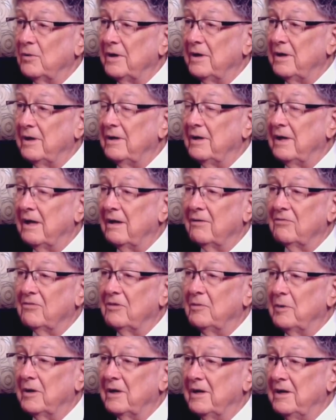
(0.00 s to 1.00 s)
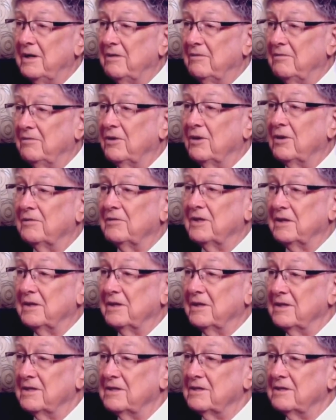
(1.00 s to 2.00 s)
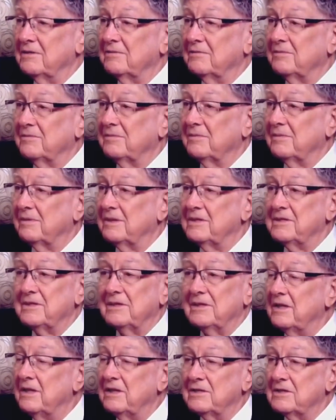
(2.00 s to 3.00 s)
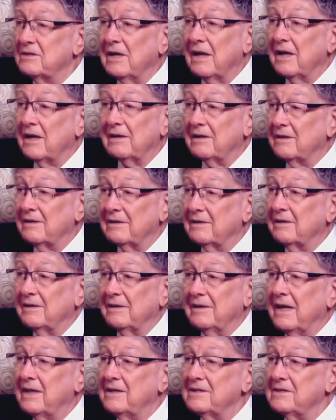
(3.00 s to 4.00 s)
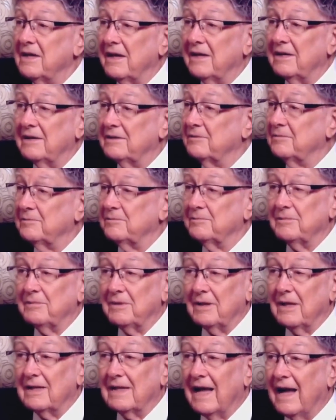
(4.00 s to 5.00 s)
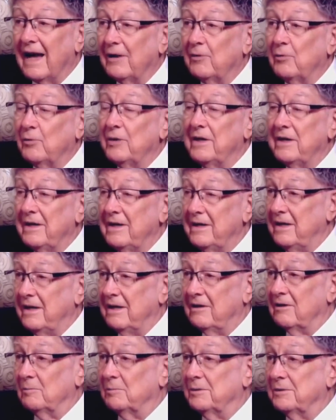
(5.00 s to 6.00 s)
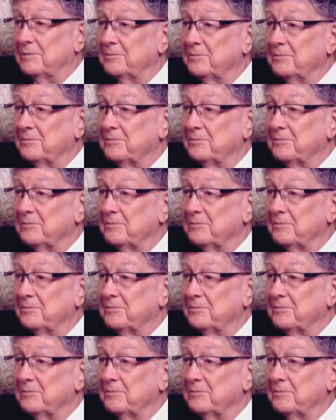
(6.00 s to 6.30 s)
We need everybody involved in this. That's not a lie. We need help.